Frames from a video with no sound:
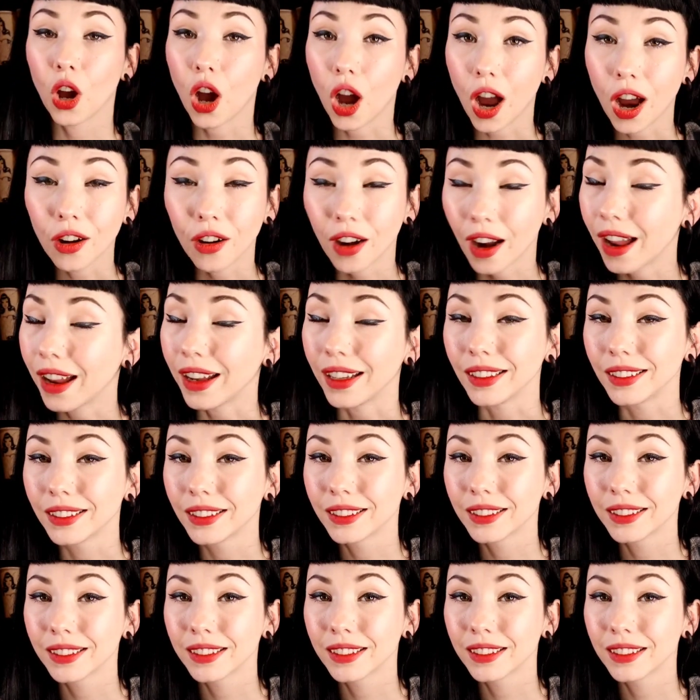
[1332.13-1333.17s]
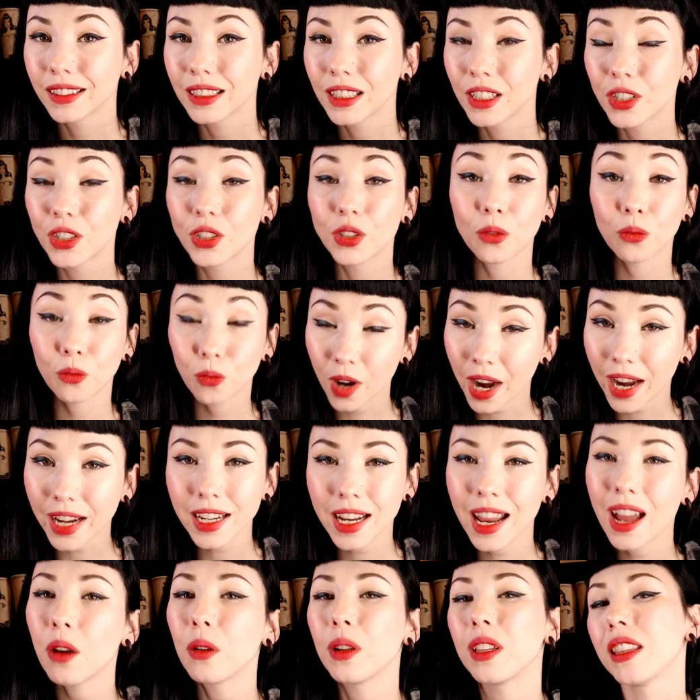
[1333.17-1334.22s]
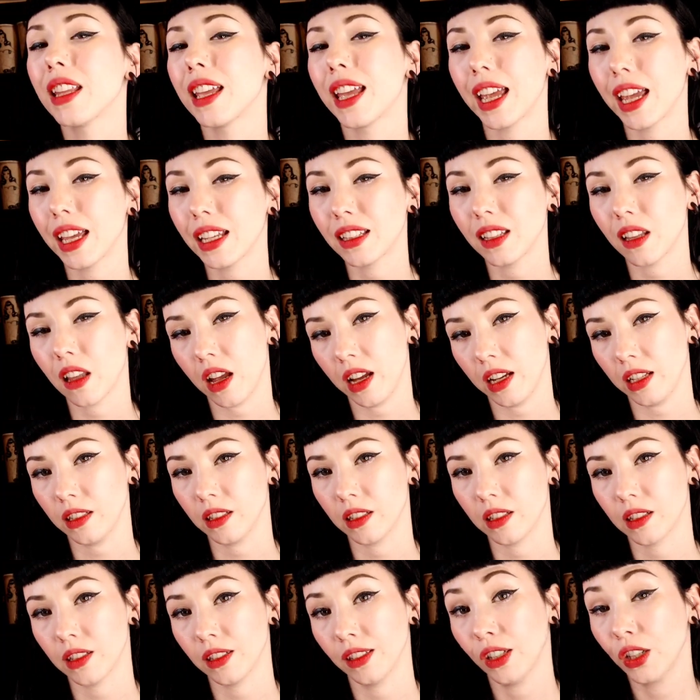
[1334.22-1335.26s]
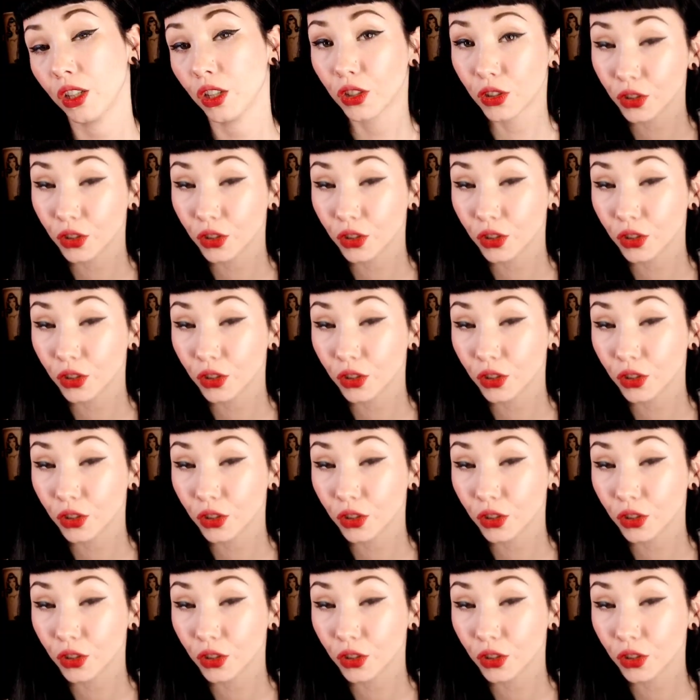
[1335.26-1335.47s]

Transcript: Alright, so right now in the headlines,